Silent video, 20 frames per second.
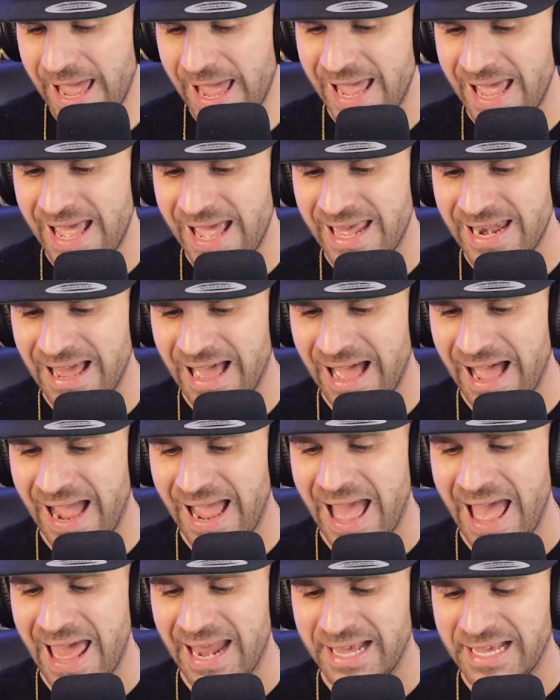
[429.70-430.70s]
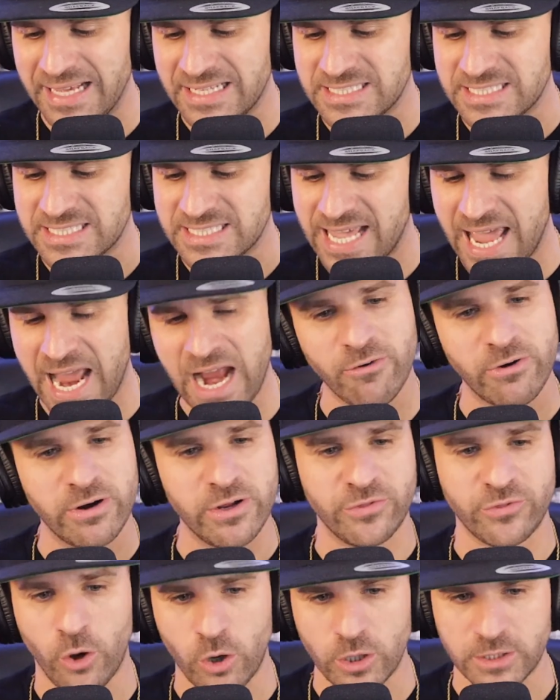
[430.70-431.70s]
and I had a
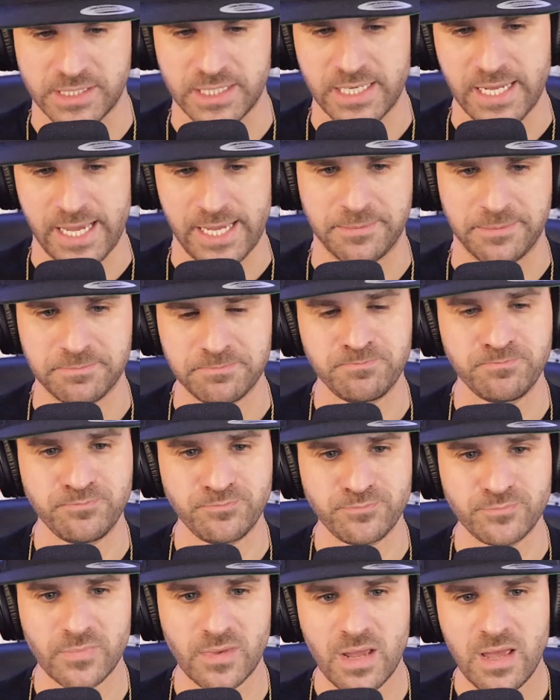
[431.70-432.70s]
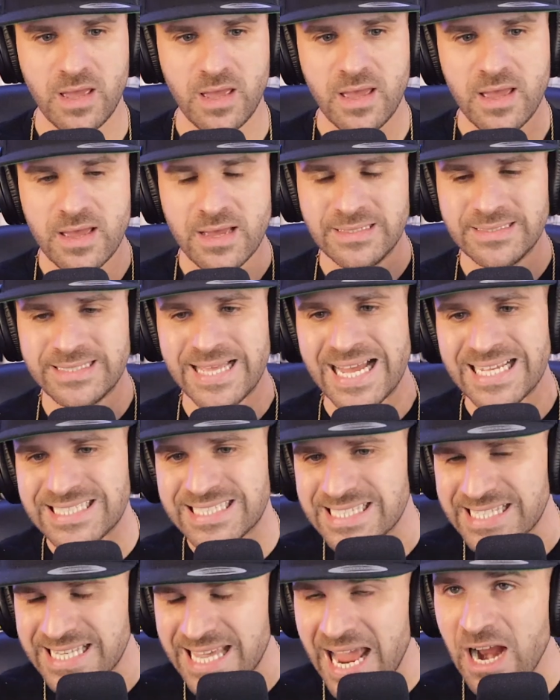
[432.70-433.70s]
scary thought today.
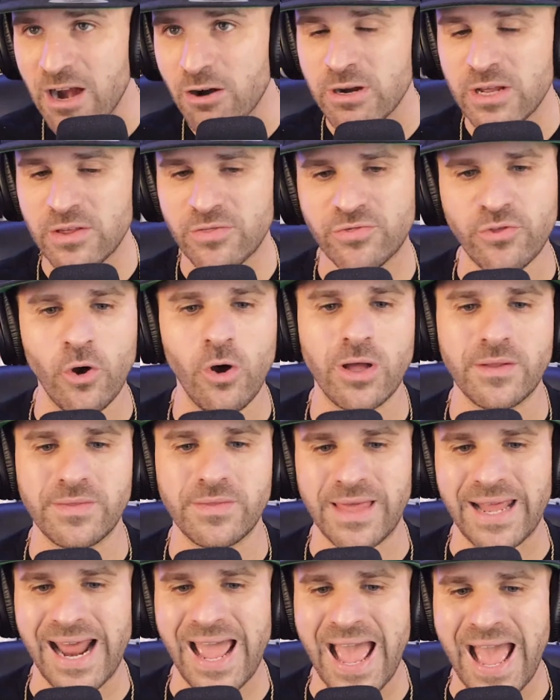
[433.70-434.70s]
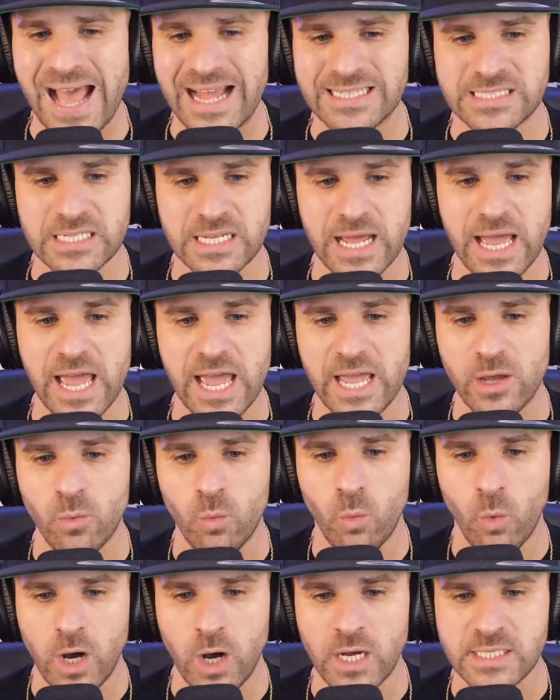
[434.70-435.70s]
That scary thought that I had today
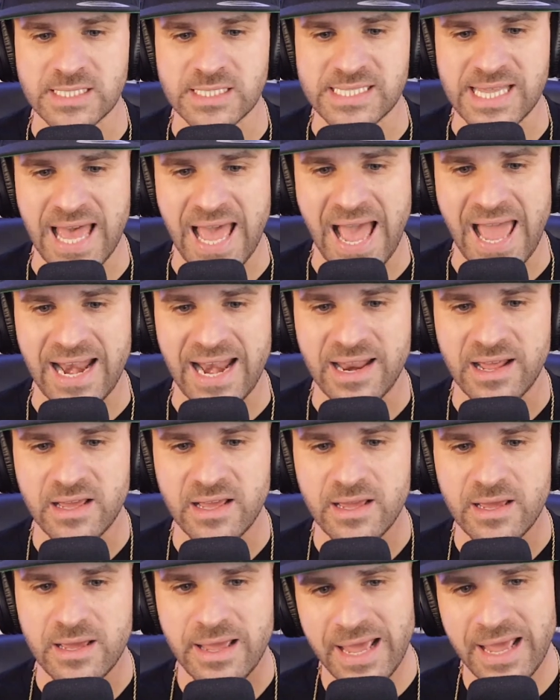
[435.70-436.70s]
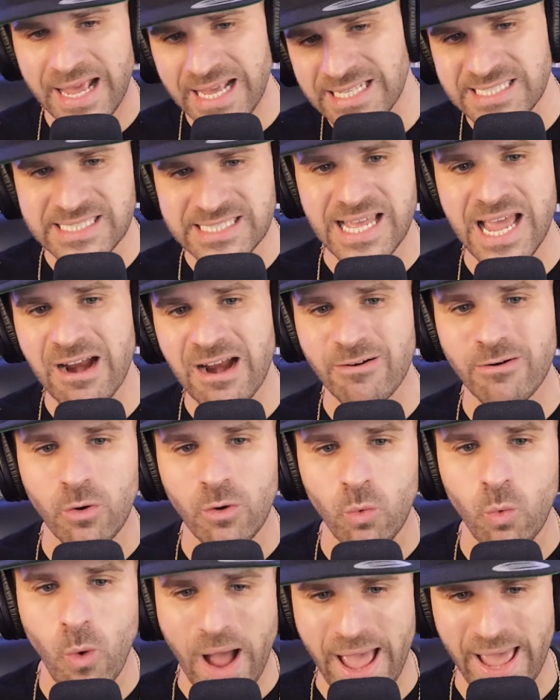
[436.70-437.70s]
was that, is there
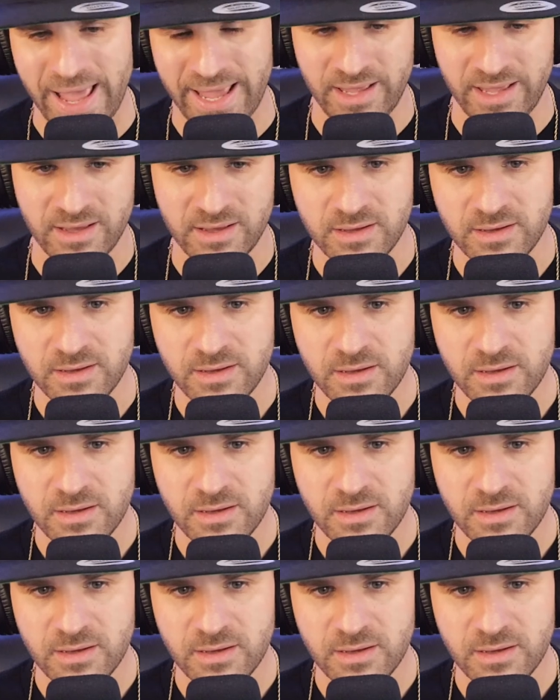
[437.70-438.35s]
a way